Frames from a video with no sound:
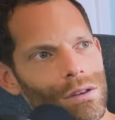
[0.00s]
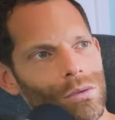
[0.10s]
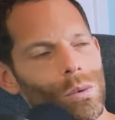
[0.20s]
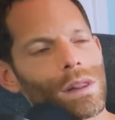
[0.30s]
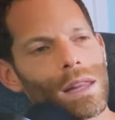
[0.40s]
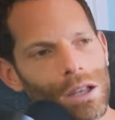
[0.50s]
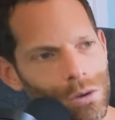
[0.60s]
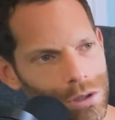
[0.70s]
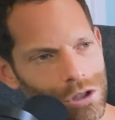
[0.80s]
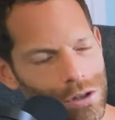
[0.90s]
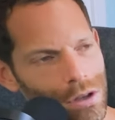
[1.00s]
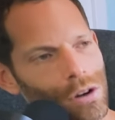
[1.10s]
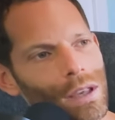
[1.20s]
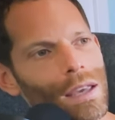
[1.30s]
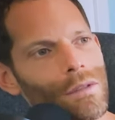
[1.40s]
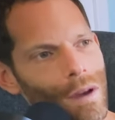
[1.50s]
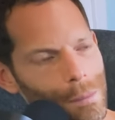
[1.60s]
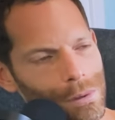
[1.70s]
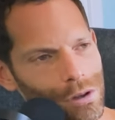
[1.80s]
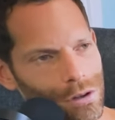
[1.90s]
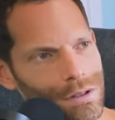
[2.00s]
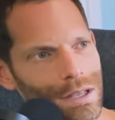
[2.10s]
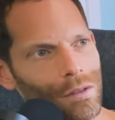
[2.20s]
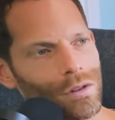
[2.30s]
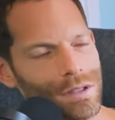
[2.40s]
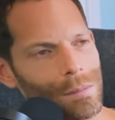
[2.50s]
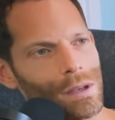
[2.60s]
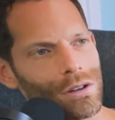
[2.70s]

relinquish your, or give up yourself or submit